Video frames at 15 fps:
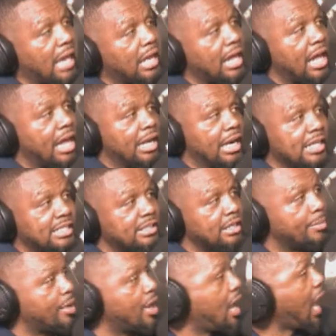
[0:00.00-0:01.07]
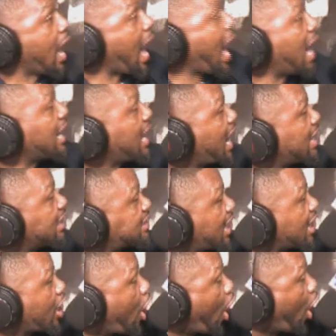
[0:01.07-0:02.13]
And listen to me. I done had to
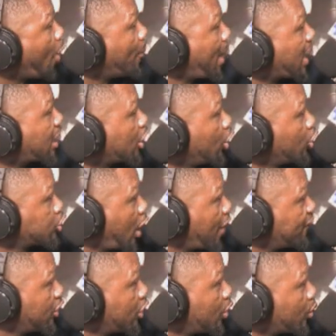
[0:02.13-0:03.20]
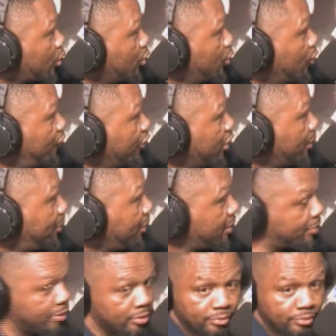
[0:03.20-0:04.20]
take all my clothes off in a room full of people.